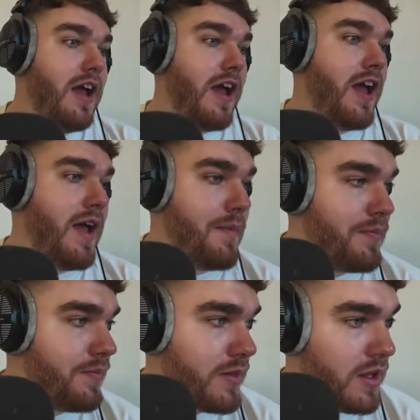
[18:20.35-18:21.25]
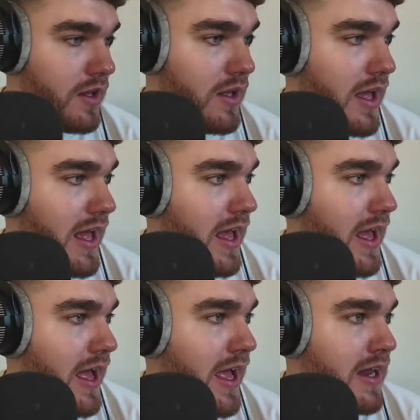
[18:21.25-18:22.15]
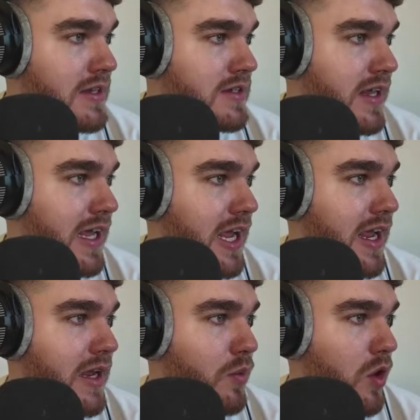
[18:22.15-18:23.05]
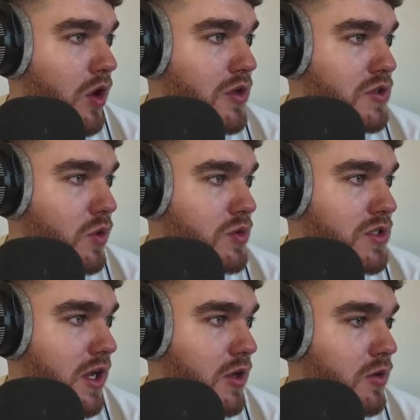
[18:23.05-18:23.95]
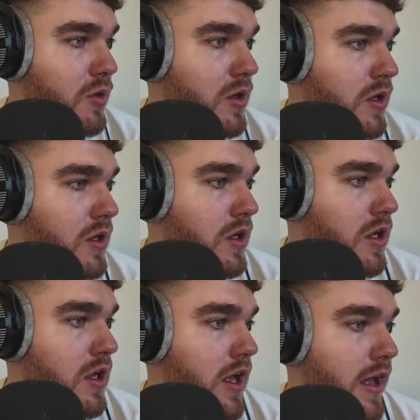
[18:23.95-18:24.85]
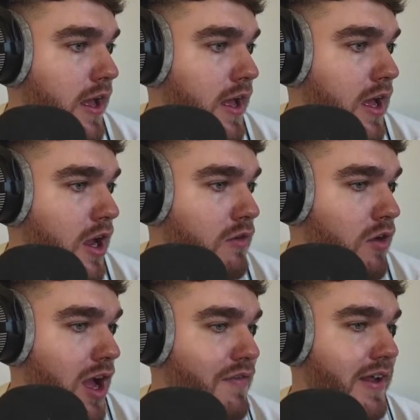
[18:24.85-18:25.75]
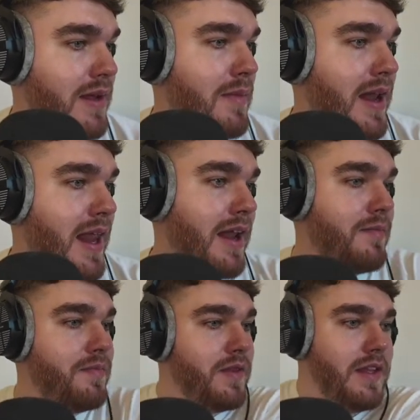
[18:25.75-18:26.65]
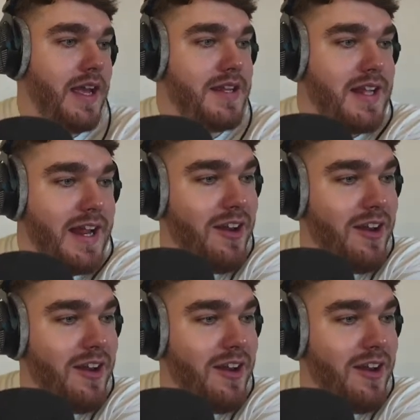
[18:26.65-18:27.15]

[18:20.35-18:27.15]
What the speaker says: And here he was also arriving in Milan yesterday.